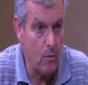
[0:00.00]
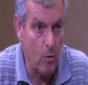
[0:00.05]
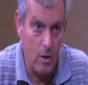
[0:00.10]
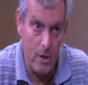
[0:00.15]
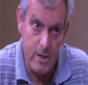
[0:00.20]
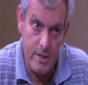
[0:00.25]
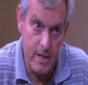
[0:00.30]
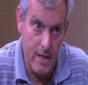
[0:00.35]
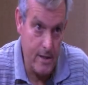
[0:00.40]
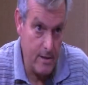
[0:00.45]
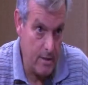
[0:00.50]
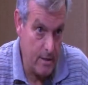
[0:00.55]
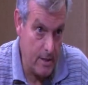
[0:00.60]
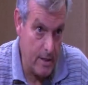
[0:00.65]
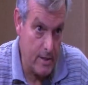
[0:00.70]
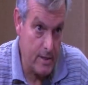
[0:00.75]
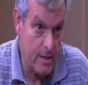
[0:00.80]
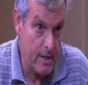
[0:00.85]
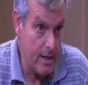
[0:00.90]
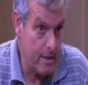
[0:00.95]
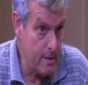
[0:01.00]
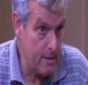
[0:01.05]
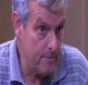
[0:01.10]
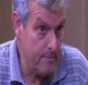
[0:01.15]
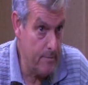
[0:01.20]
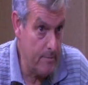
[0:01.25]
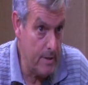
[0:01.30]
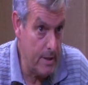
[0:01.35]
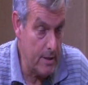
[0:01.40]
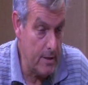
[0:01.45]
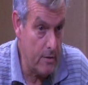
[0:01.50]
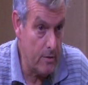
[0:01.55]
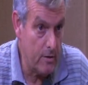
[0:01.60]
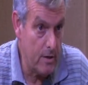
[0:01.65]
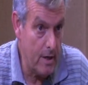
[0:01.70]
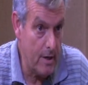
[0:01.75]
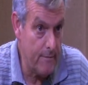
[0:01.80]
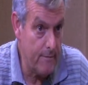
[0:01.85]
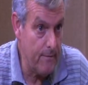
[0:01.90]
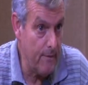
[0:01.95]
Well, it's not that they're
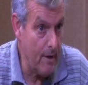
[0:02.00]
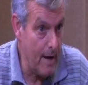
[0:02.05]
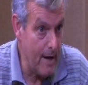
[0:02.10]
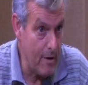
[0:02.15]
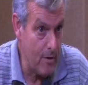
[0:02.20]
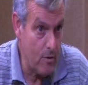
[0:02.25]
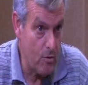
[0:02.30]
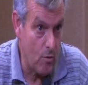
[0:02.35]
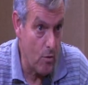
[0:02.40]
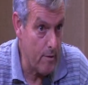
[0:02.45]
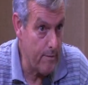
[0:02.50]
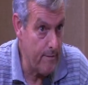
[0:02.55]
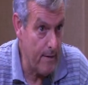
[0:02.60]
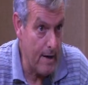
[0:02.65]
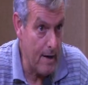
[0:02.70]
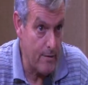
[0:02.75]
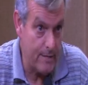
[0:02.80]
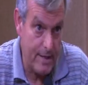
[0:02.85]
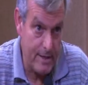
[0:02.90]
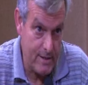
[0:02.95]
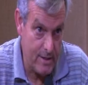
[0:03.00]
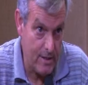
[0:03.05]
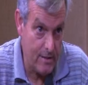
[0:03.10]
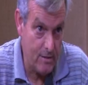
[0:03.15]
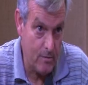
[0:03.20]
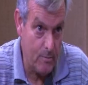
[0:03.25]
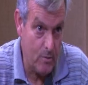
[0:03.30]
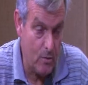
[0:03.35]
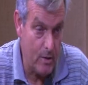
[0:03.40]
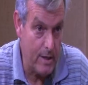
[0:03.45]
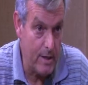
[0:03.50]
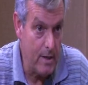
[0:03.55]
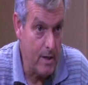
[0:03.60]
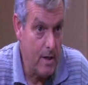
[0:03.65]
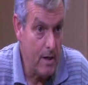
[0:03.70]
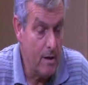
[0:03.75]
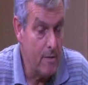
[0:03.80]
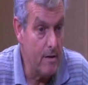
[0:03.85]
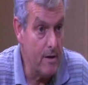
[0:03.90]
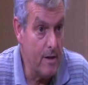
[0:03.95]
not fired or fired. That's not the point.
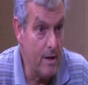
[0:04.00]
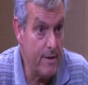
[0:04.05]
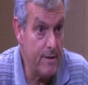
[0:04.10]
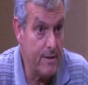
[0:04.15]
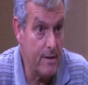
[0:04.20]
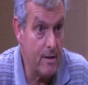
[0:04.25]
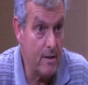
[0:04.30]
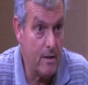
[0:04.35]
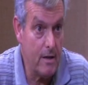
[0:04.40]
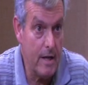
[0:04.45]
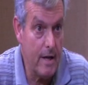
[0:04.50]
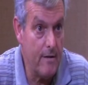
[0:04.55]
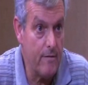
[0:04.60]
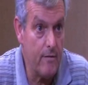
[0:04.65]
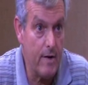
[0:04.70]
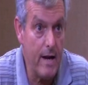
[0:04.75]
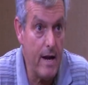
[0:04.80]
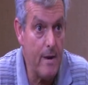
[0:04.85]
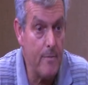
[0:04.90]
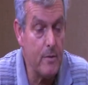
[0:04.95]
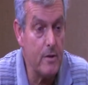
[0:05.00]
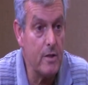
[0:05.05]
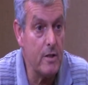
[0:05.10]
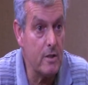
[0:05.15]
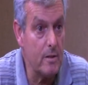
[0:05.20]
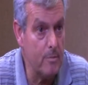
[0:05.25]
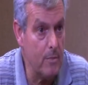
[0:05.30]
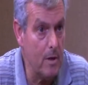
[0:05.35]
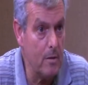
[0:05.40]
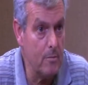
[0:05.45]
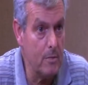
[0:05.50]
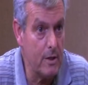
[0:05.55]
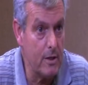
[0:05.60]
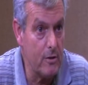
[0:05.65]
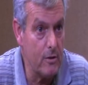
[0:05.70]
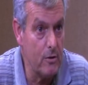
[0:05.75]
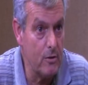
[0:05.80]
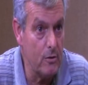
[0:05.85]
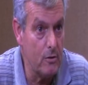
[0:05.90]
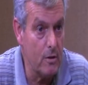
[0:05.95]
Nothing ever happened that the
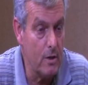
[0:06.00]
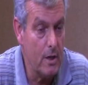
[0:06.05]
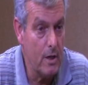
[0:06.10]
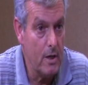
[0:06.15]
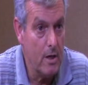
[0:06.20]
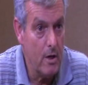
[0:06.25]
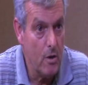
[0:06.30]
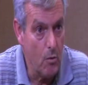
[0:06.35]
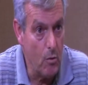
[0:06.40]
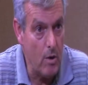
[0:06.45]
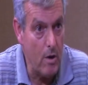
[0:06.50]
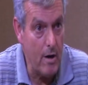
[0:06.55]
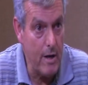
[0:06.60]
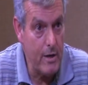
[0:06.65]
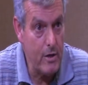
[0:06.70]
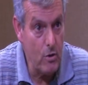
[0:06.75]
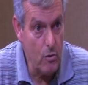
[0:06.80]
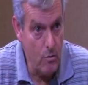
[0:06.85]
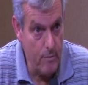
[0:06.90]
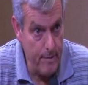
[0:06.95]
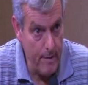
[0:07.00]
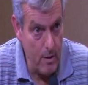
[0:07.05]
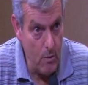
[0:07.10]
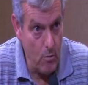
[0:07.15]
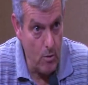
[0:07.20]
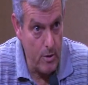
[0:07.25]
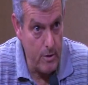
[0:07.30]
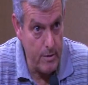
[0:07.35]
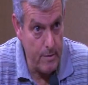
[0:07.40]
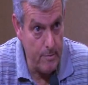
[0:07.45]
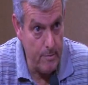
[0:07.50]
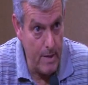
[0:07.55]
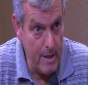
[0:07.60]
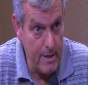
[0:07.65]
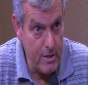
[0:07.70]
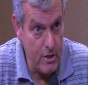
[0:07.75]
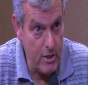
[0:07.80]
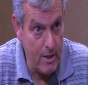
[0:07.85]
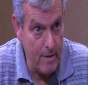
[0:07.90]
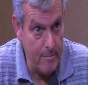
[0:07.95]
public knew. Where I know if I worked in
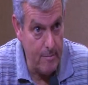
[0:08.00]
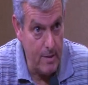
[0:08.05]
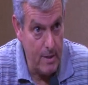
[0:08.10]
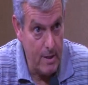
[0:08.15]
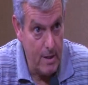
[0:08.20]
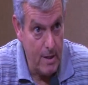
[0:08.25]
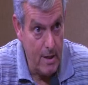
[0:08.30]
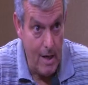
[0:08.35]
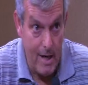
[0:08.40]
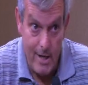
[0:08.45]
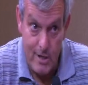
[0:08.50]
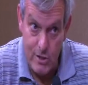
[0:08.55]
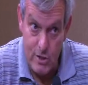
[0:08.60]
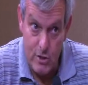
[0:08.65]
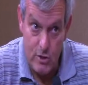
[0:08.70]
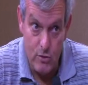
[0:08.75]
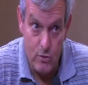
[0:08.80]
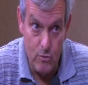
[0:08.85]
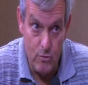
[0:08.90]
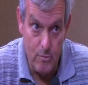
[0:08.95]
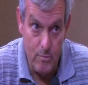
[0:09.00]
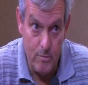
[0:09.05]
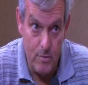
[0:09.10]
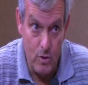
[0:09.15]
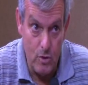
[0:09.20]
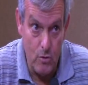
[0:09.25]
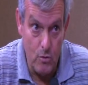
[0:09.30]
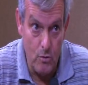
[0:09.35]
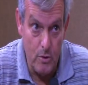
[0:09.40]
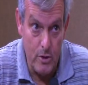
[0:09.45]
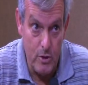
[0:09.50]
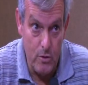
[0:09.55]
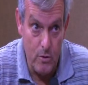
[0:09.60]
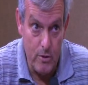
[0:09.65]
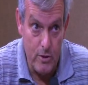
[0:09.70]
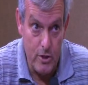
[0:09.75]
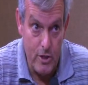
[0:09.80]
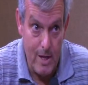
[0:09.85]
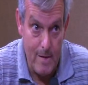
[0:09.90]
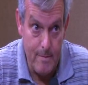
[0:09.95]
my job, I assume you in
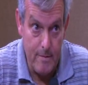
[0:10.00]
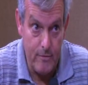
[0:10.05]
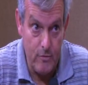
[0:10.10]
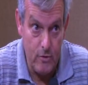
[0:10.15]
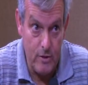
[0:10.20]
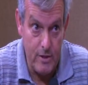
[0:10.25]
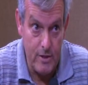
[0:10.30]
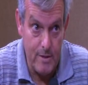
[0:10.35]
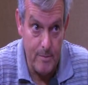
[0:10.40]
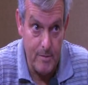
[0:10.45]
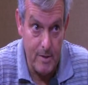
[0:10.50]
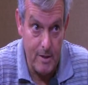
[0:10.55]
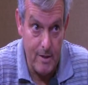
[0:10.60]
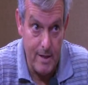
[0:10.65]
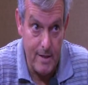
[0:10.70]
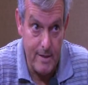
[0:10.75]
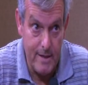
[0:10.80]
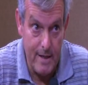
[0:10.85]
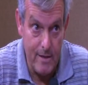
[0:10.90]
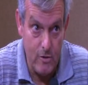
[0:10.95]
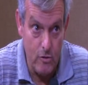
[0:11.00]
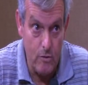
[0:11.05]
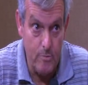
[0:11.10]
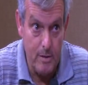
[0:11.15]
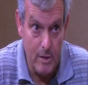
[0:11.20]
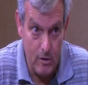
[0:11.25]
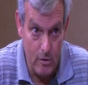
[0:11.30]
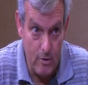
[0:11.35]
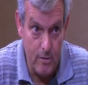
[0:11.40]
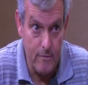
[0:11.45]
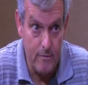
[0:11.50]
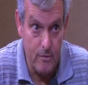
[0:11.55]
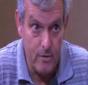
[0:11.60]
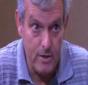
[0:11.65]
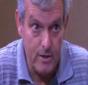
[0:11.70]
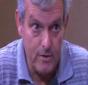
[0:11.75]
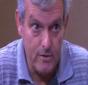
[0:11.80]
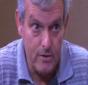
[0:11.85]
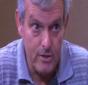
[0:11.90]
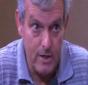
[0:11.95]
your job, if you did something like that, you'd be looking
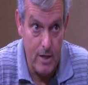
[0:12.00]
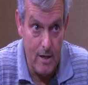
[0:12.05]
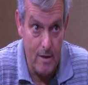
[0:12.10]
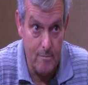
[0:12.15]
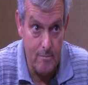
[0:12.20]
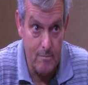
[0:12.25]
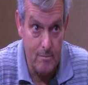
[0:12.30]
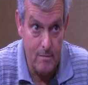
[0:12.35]
for another job.